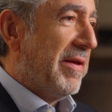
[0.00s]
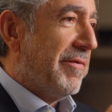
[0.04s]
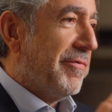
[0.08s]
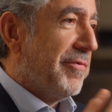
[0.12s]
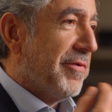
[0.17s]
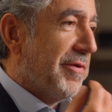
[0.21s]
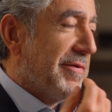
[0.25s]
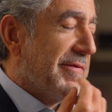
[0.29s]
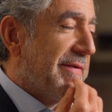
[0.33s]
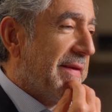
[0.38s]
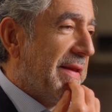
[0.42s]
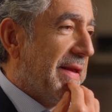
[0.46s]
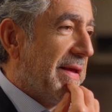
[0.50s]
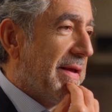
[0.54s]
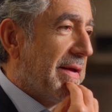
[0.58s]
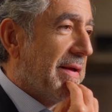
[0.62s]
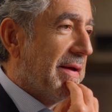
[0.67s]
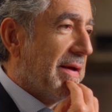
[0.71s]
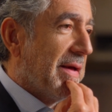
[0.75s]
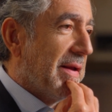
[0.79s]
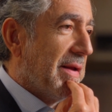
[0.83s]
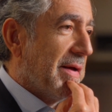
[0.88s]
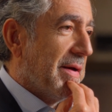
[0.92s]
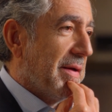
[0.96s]
if you're sitting
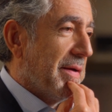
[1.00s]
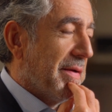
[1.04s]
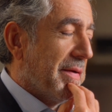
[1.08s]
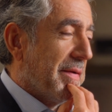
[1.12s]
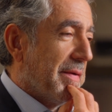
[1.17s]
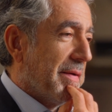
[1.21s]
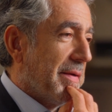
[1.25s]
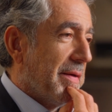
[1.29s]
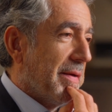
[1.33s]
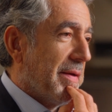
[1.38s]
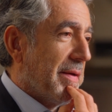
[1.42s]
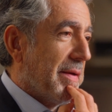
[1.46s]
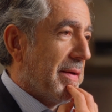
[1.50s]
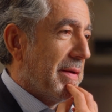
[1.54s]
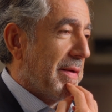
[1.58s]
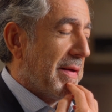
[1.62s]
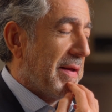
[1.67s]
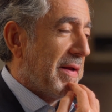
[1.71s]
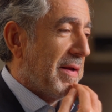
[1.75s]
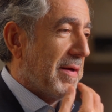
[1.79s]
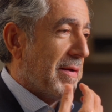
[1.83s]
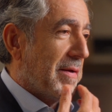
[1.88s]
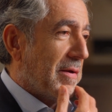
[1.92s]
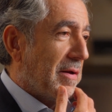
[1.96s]
at
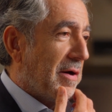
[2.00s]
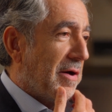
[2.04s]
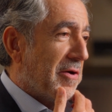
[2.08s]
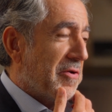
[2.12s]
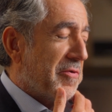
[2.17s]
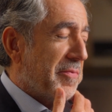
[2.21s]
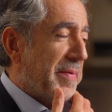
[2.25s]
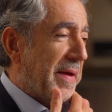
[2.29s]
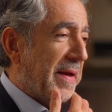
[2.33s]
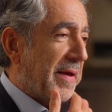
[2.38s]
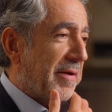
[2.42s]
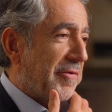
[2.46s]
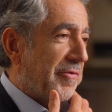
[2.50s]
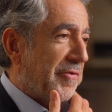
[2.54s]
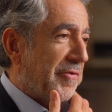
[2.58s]
a large bank